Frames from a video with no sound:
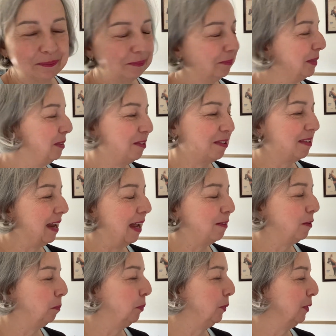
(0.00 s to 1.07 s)
We just had
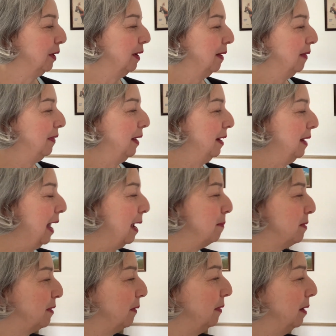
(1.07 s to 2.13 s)
to put their
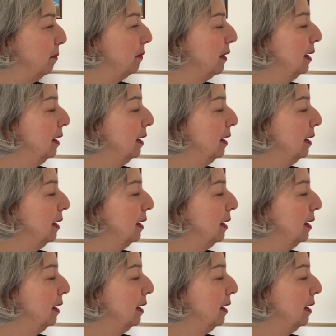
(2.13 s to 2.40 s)
names on them.